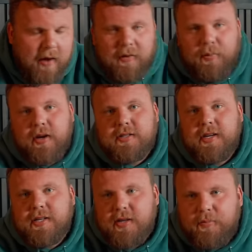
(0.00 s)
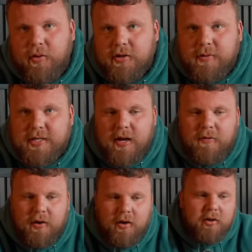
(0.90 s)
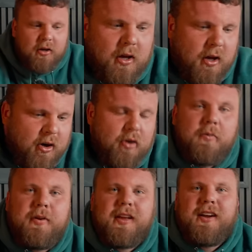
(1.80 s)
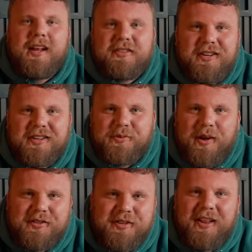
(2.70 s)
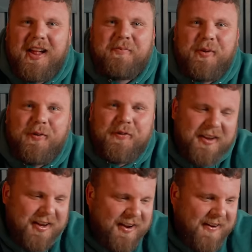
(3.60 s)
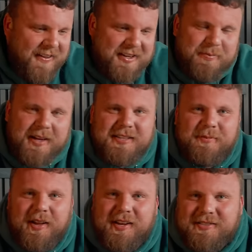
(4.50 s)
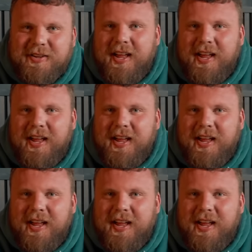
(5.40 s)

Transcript: every person that supports myself and Luke. Luke will be there next year as well, so you'll have both the Spicy Brothers